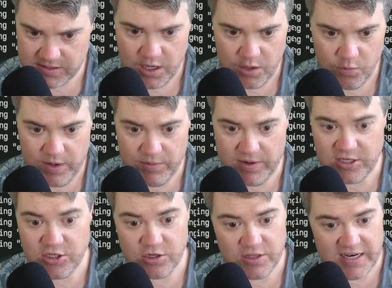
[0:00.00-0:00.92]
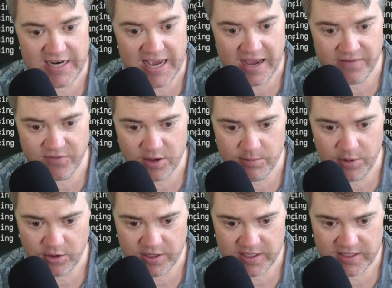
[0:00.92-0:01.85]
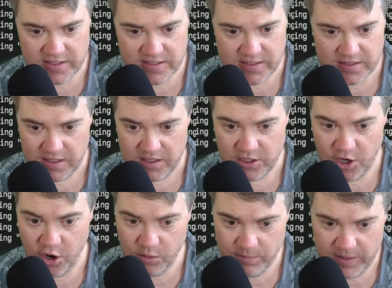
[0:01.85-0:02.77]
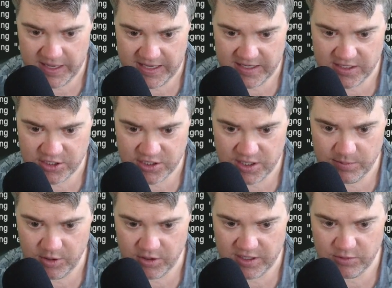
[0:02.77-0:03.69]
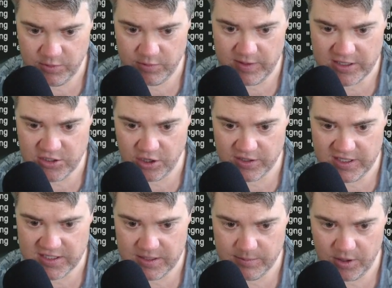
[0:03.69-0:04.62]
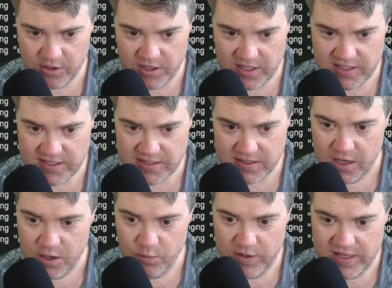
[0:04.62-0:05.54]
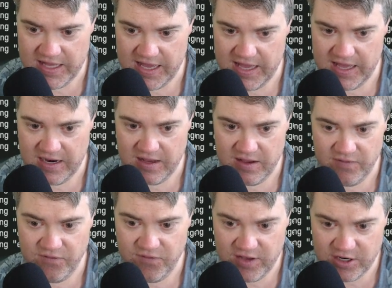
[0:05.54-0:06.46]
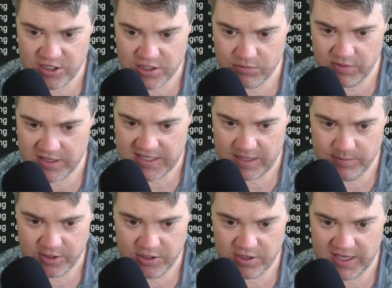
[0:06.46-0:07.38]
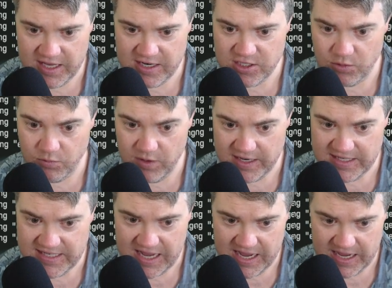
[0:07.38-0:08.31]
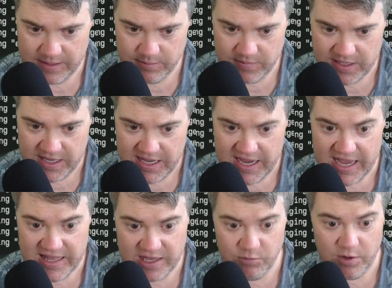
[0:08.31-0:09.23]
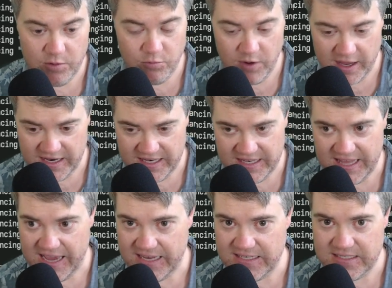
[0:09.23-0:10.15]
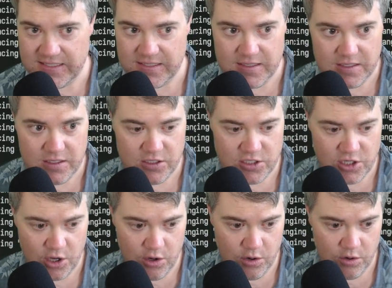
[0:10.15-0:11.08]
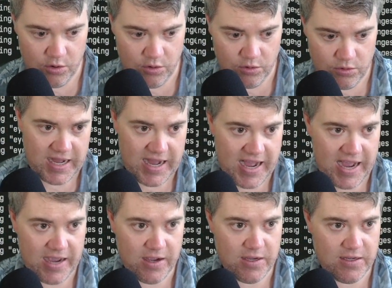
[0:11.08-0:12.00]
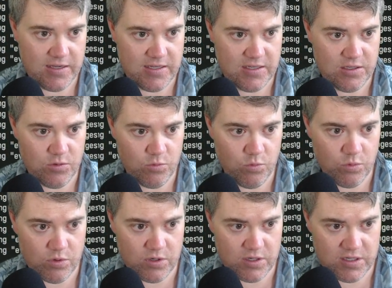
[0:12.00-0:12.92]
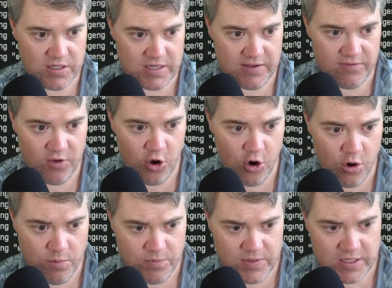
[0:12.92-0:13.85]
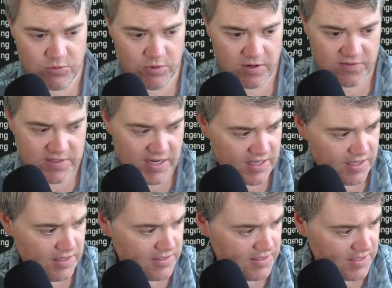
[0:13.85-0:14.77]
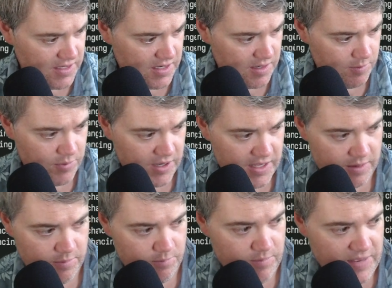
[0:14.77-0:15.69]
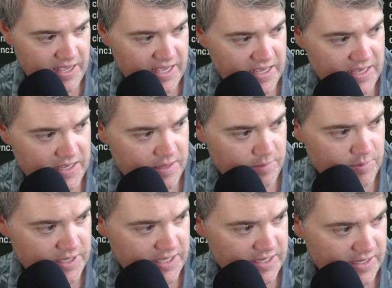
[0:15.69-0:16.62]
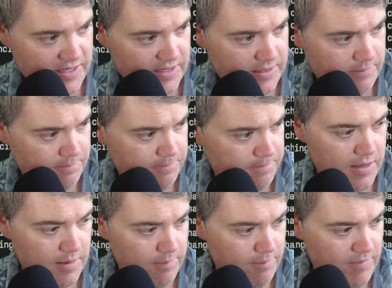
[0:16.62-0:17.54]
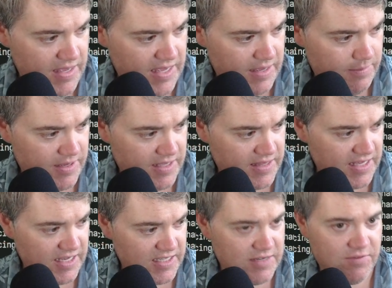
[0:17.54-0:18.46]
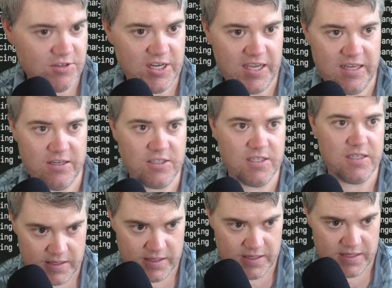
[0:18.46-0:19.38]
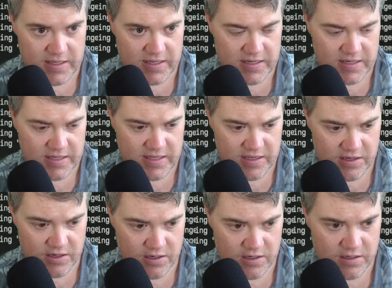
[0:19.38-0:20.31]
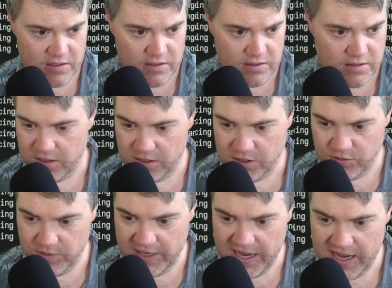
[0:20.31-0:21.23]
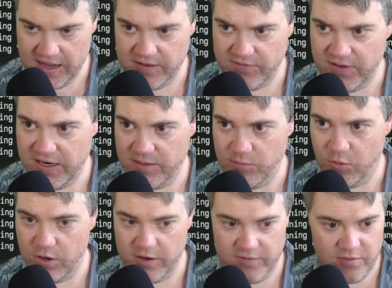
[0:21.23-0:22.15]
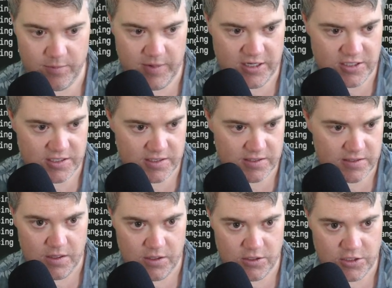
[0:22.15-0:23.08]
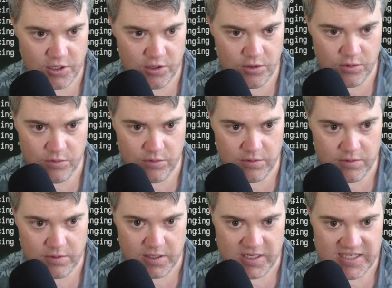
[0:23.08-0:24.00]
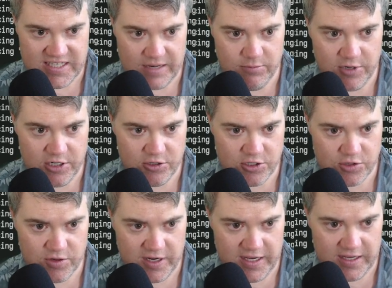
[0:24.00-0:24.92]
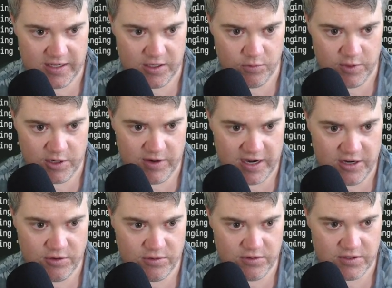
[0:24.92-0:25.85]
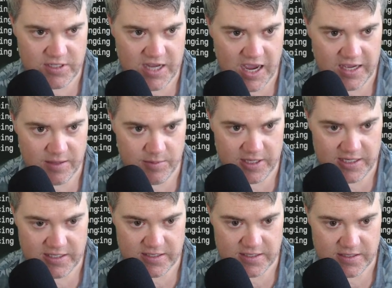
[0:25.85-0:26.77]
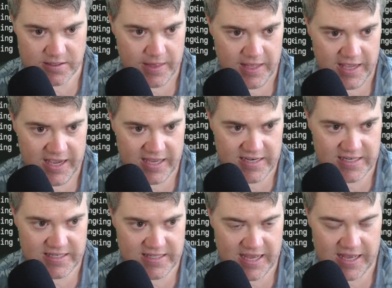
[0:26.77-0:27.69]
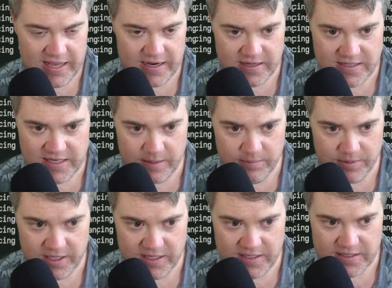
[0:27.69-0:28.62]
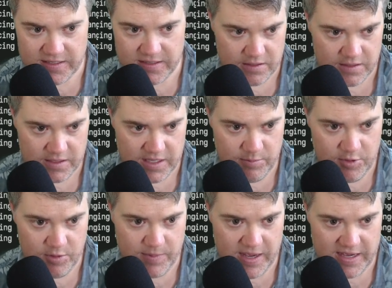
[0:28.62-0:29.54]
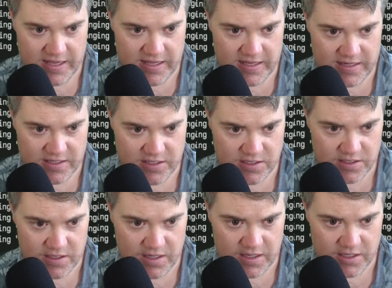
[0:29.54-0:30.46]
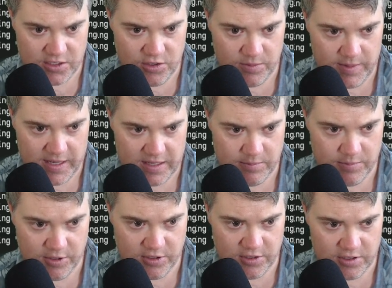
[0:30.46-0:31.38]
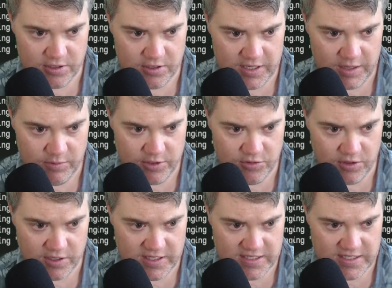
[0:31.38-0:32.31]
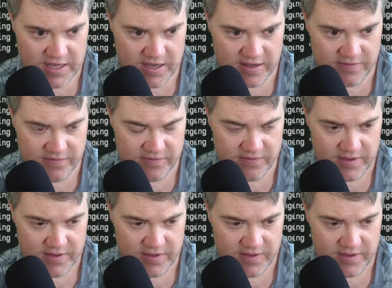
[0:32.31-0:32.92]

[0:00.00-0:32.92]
We register the nav component, the homepage component. We register all these components. We then finish the runtime builder to get us a runtime, and then we run that. So I would have hoped this would have done it, but maybe things have changed. In here, do we have any more information? So same reader string, we create a new document, hand it that template. Okay, mute backend, tweet backend builder. Okay, we do all this stuff.